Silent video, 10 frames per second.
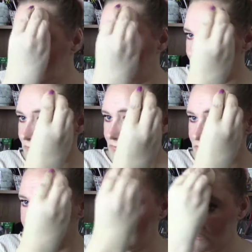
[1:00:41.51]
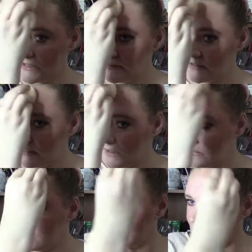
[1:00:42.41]
and blend it
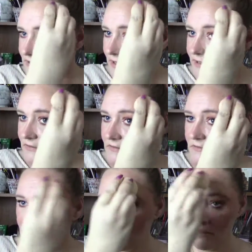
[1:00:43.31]
out really nice.